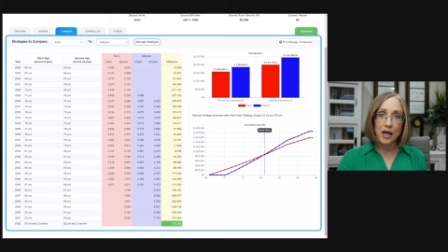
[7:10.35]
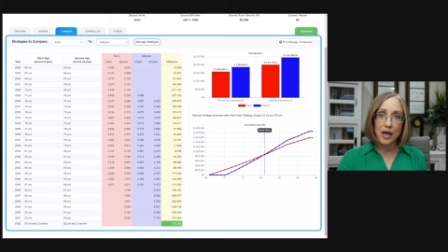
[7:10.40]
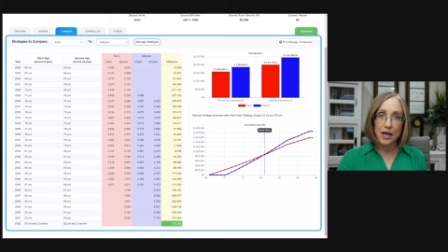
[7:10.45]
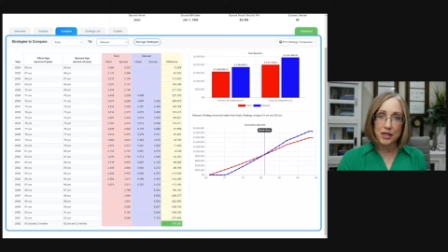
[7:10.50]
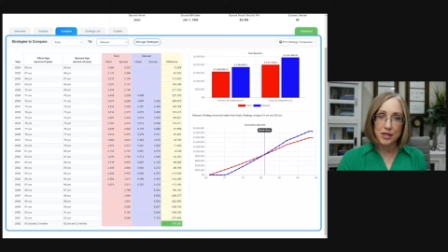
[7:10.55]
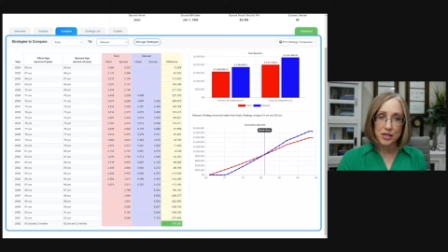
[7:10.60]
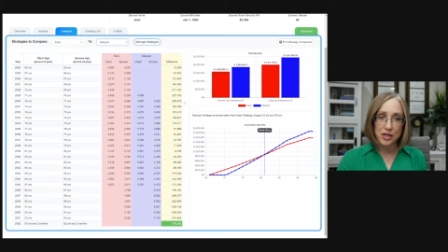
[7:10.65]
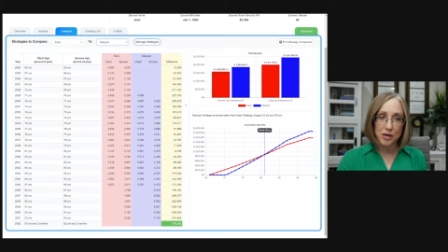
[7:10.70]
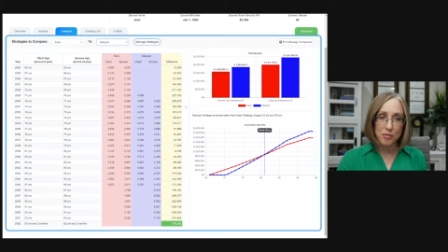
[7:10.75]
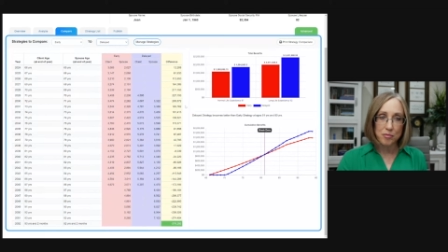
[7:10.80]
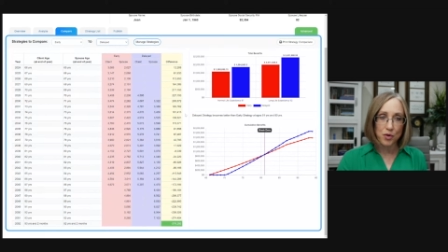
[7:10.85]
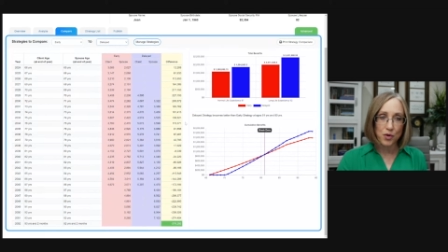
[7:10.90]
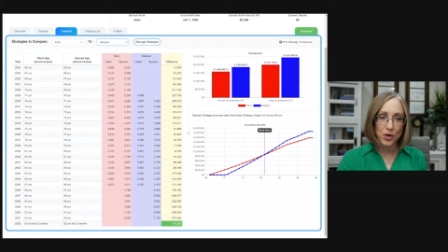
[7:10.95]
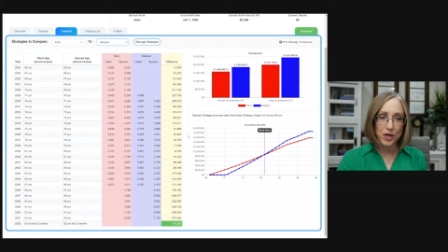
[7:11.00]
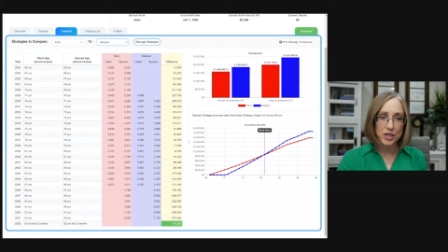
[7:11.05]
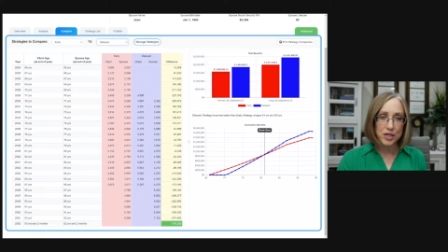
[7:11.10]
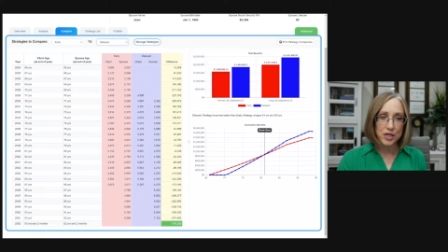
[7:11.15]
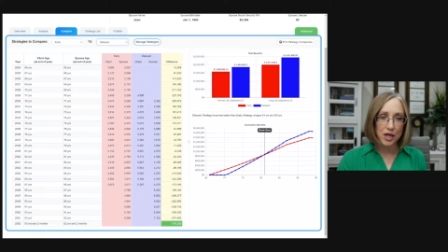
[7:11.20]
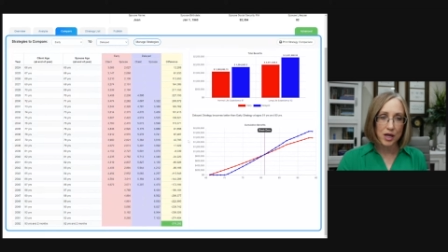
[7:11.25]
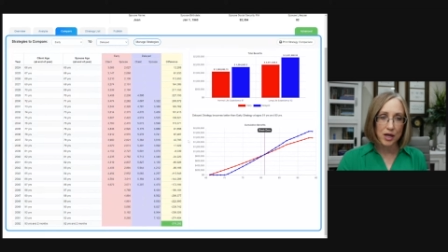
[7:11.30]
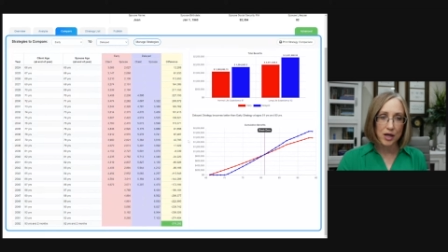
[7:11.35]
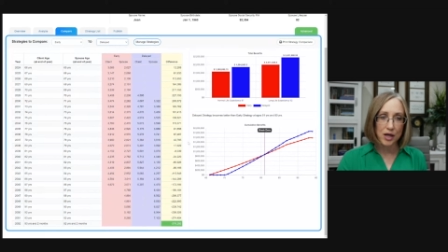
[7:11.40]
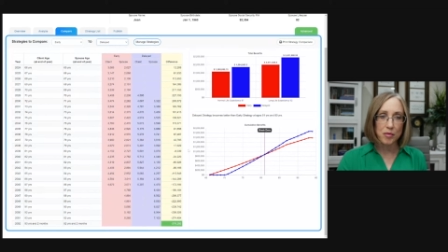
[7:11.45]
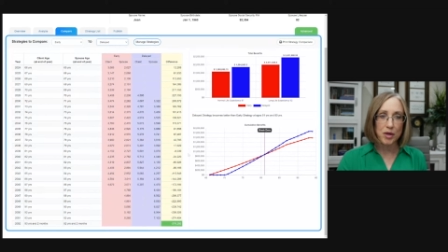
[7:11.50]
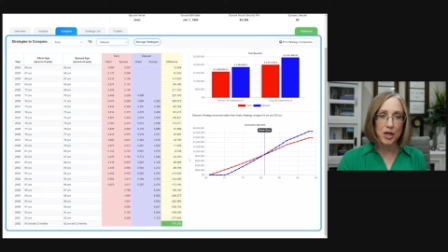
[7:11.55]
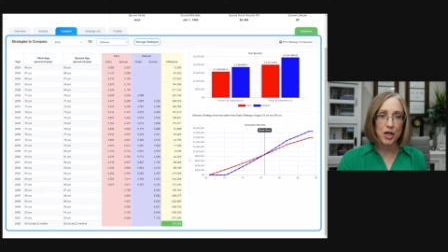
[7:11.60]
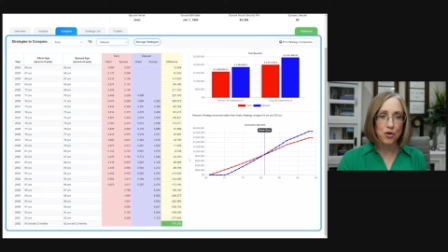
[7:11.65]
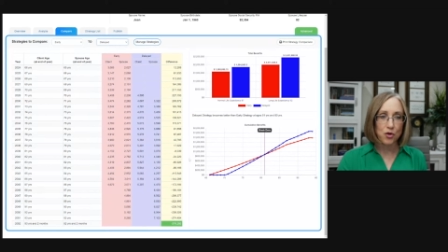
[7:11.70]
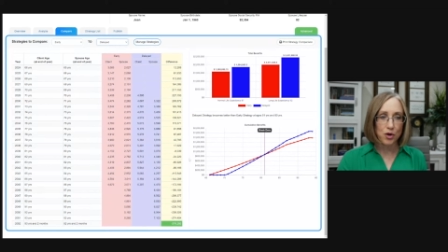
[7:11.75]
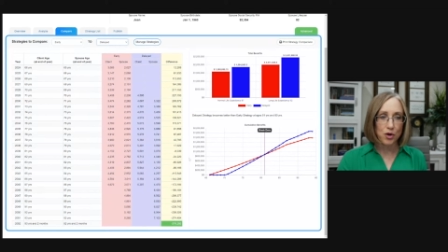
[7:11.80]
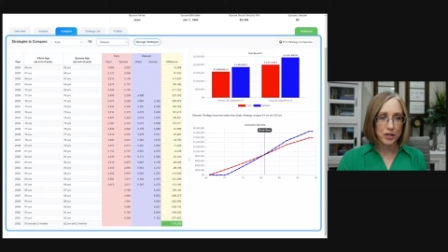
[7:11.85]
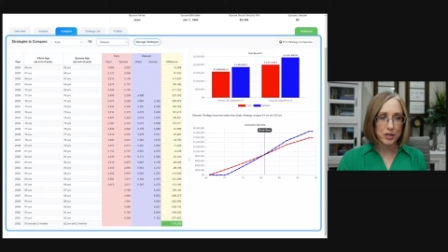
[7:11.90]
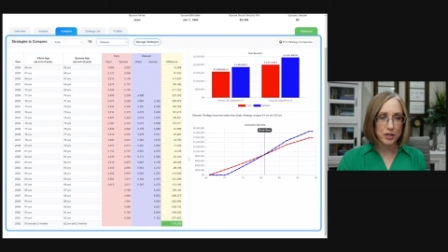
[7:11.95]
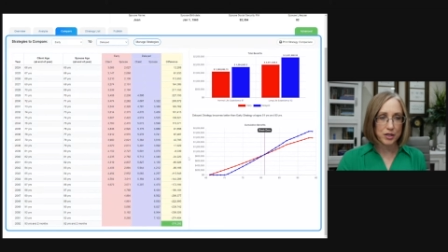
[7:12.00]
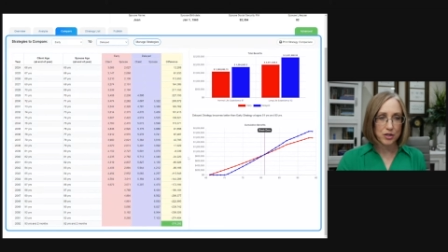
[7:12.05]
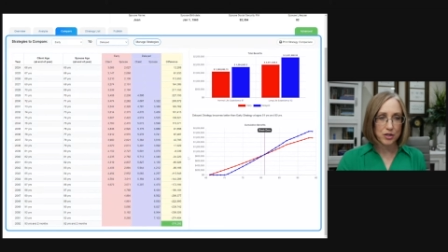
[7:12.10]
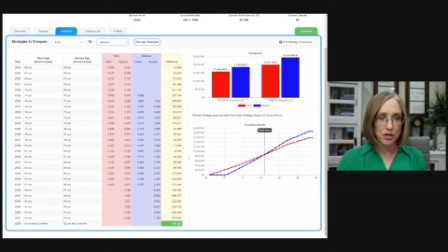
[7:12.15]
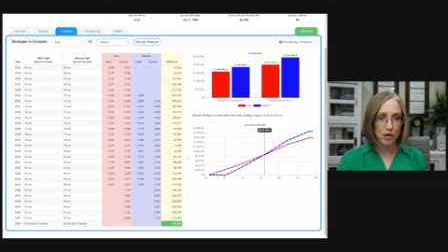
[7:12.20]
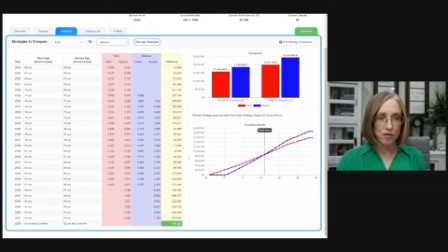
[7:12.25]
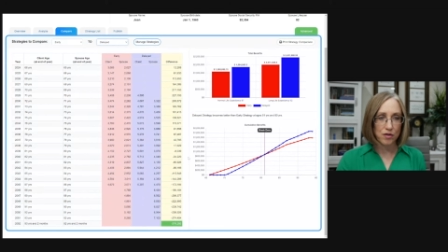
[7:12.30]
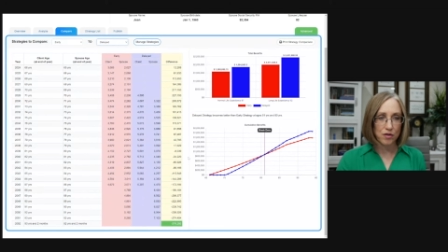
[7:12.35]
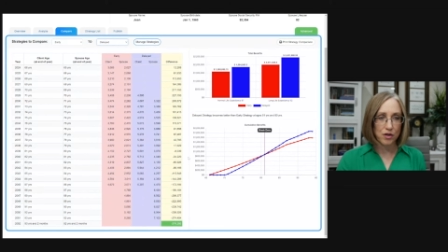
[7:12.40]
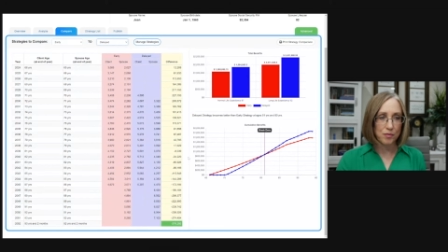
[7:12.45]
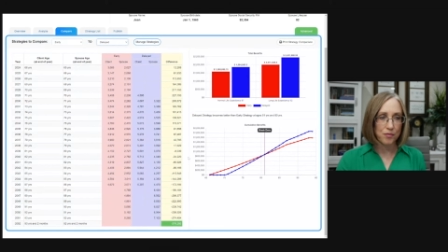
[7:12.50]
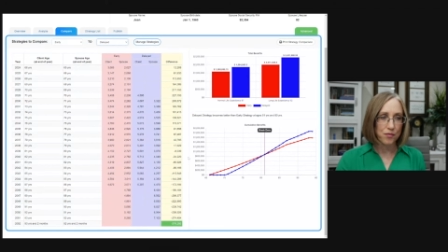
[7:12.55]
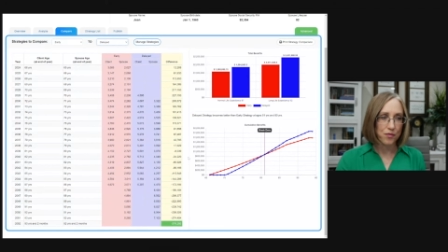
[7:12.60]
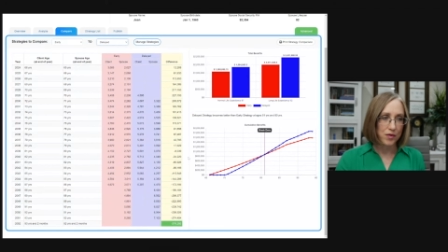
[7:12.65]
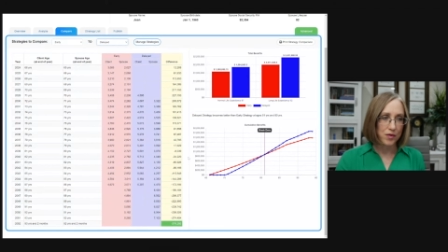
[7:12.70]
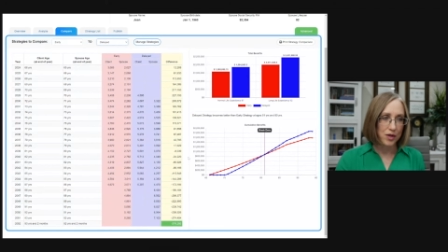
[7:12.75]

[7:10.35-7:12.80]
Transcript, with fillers: At some point in time, it crosses over